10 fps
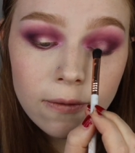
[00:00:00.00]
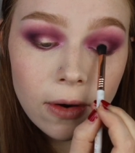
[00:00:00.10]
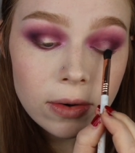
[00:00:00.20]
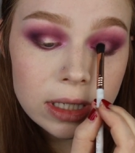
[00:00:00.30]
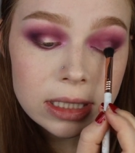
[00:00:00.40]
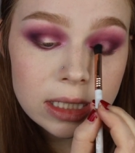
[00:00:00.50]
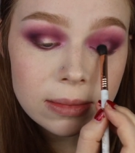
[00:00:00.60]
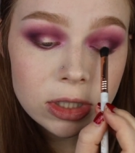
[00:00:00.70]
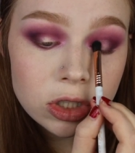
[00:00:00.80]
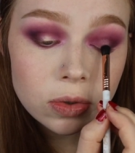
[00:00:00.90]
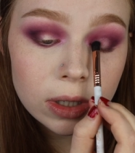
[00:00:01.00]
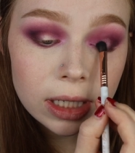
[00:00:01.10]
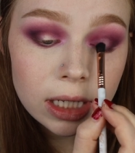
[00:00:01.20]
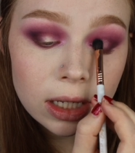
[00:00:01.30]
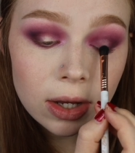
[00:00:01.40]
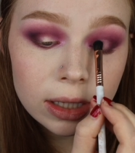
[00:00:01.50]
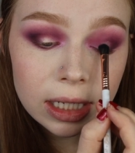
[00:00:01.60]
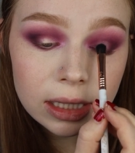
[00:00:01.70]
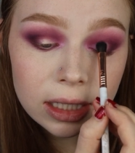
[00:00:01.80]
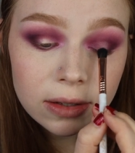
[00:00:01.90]
focusing majority on
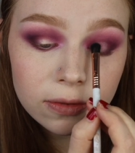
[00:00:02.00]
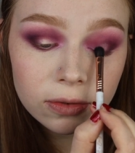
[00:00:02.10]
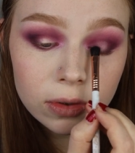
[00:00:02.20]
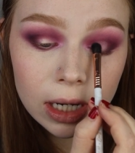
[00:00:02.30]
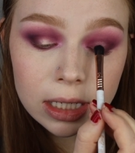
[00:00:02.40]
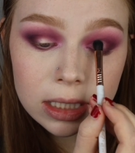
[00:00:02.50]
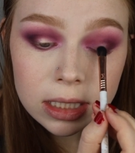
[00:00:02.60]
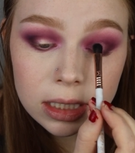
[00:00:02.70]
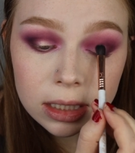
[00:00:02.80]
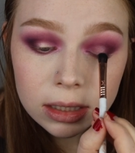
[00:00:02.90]
like the front